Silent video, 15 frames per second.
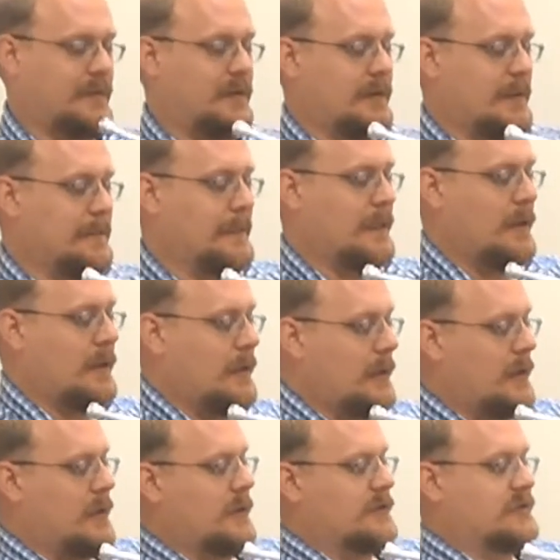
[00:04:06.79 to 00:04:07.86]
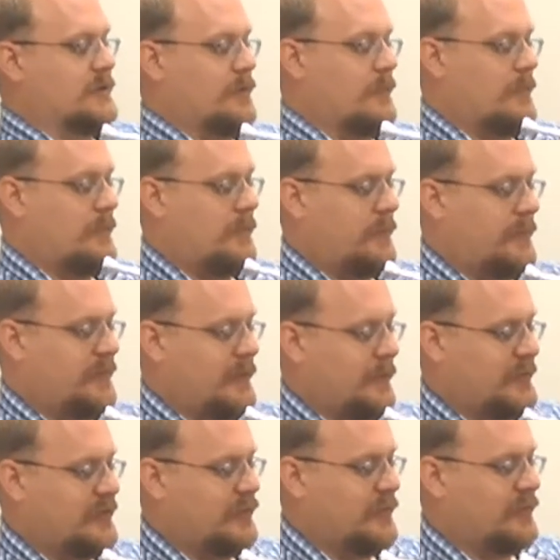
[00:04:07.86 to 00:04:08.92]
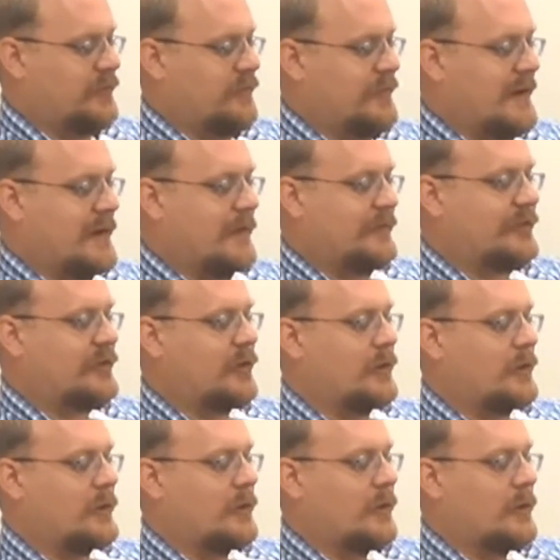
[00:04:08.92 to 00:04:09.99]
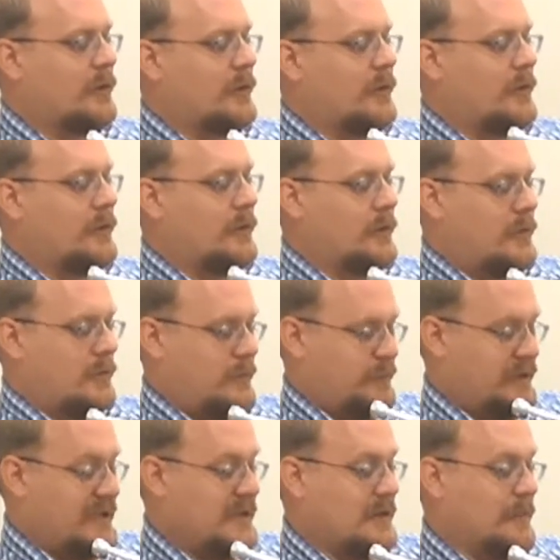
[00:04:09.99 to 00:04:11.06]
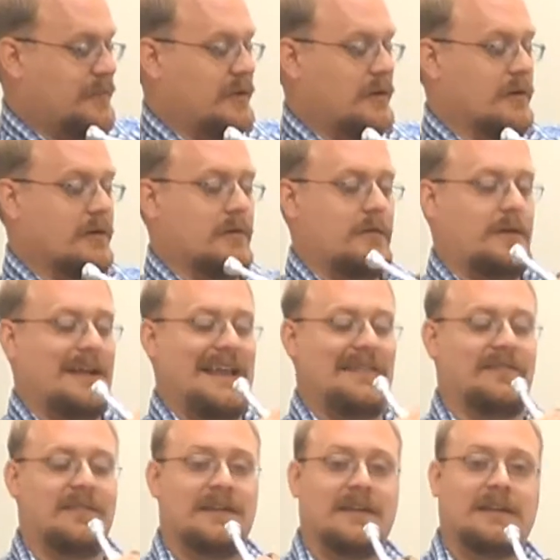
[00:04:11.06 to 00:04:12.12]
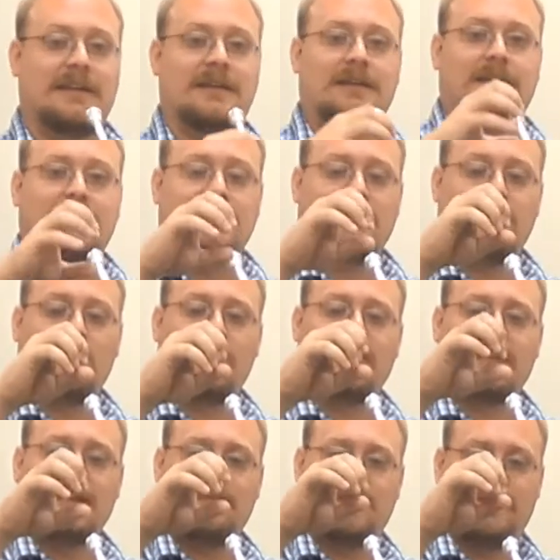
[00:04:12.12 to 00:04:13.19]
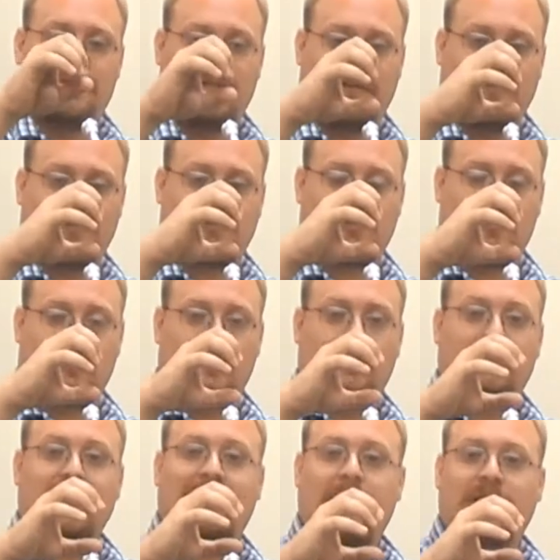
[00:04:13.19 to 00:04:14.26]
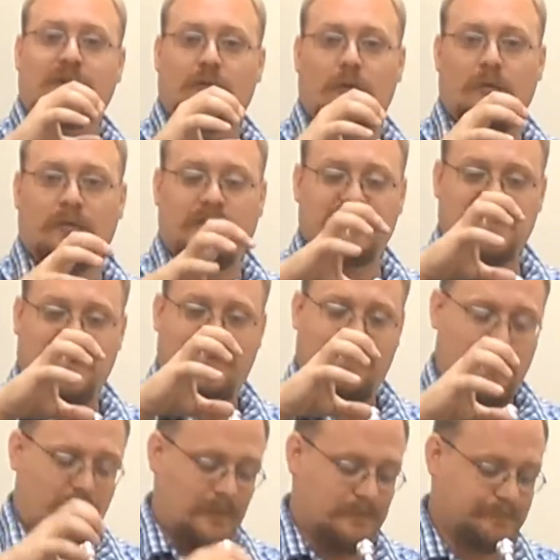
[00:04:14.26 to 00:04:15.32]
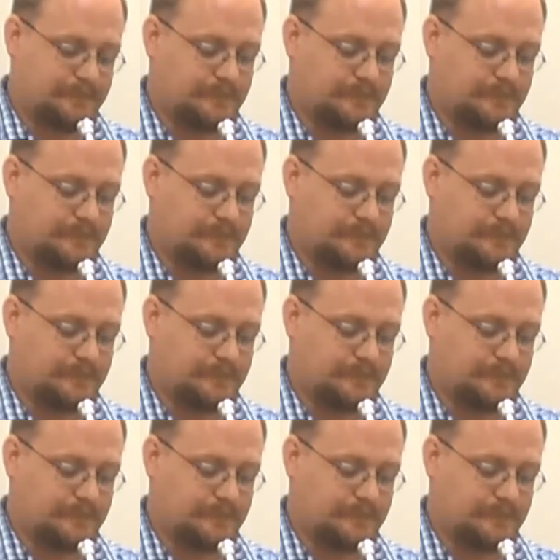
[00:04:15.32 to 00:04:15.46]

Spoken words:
Okay? So thumb between the two valves, pinky up here, and then you want to keep the fingers curled, kind of like you're holding a softball.